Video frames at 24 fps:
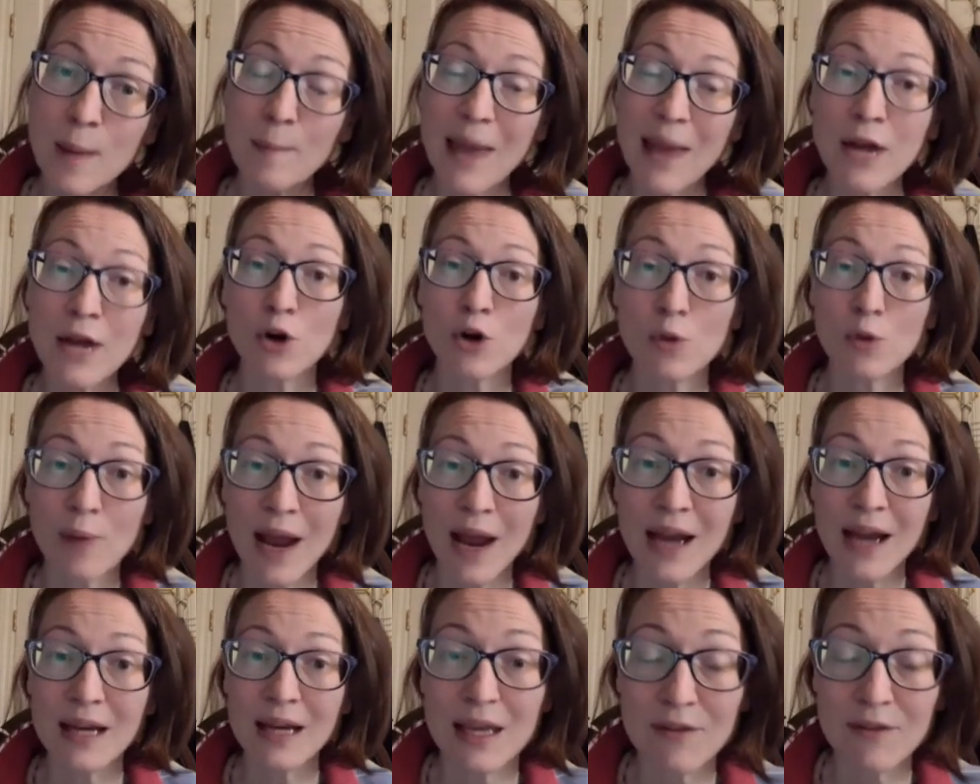paying her
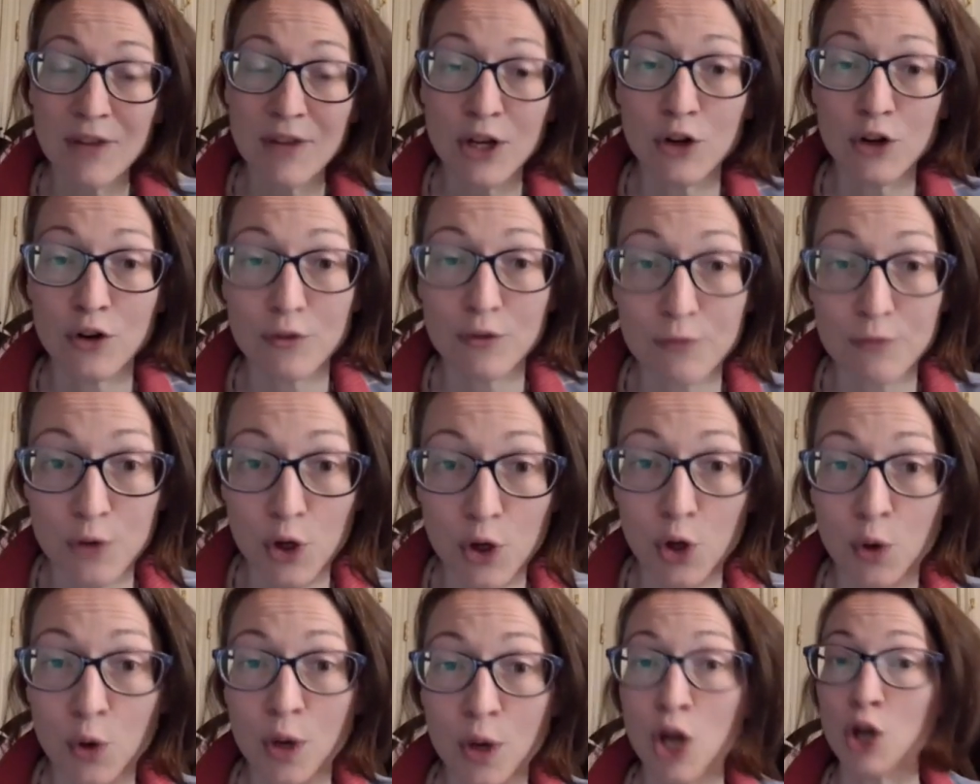rent, giving her
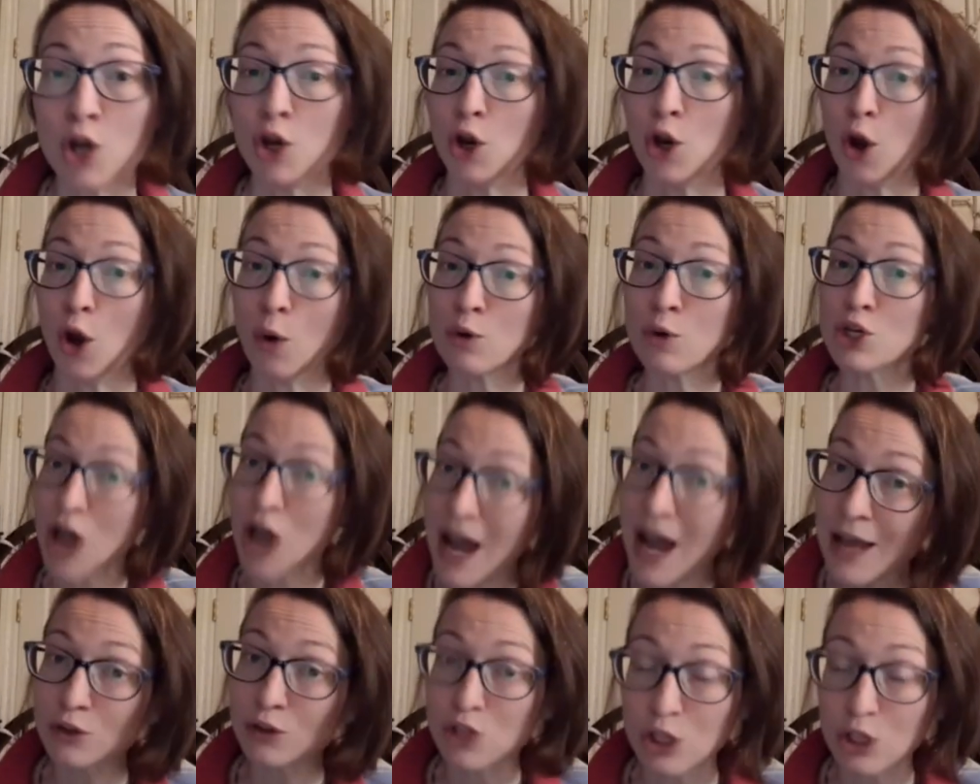food, no
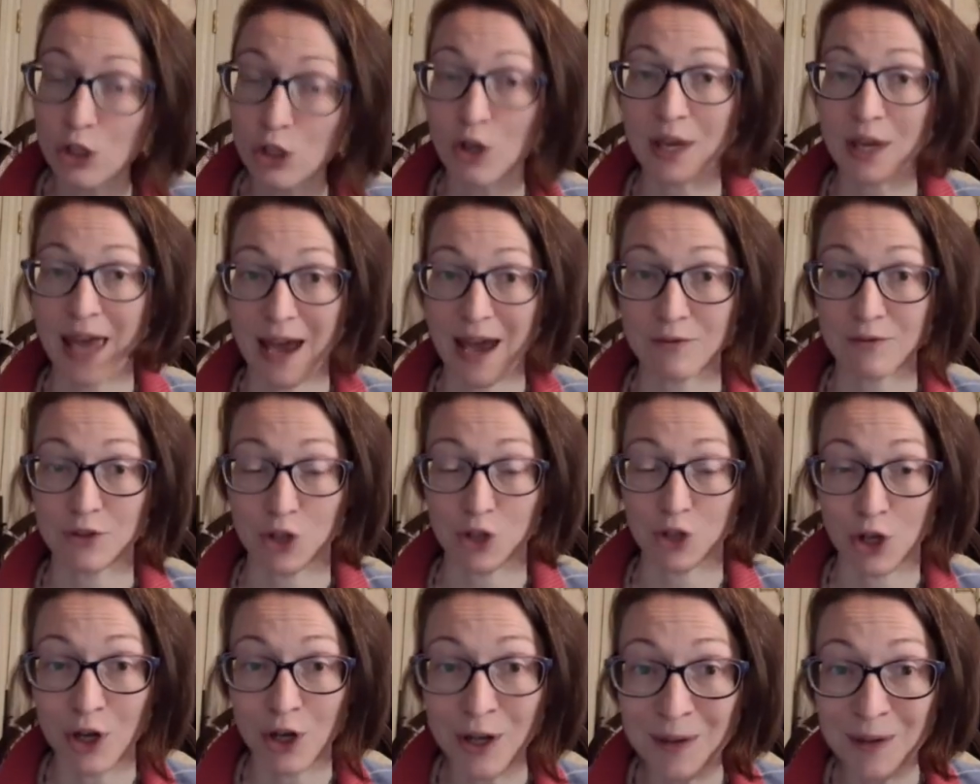child to look
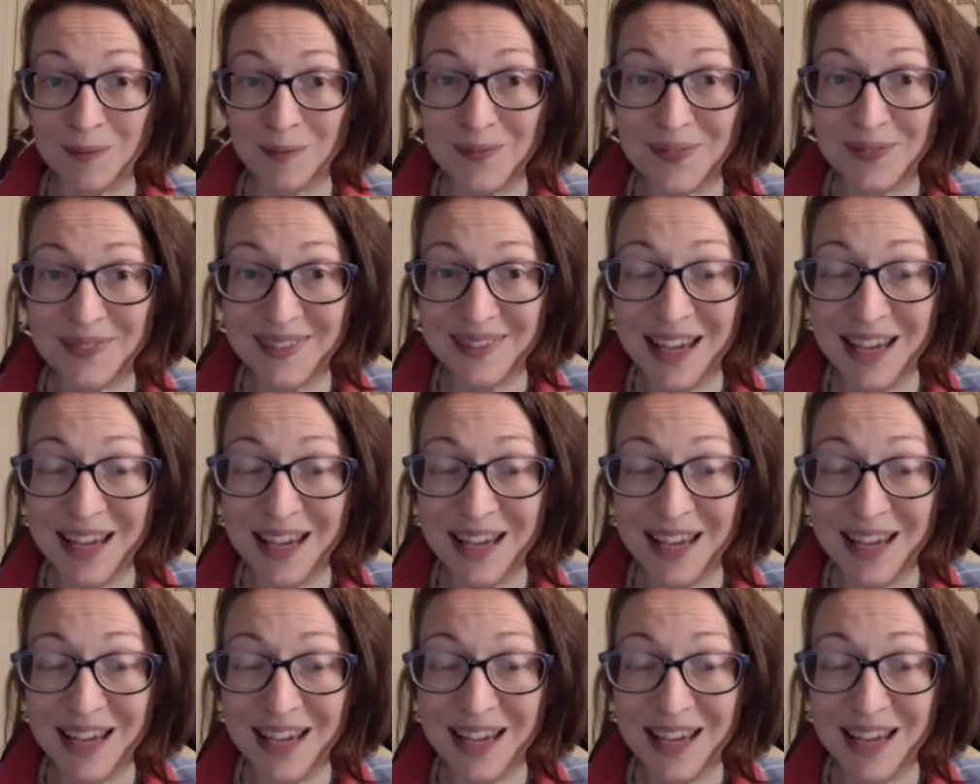after,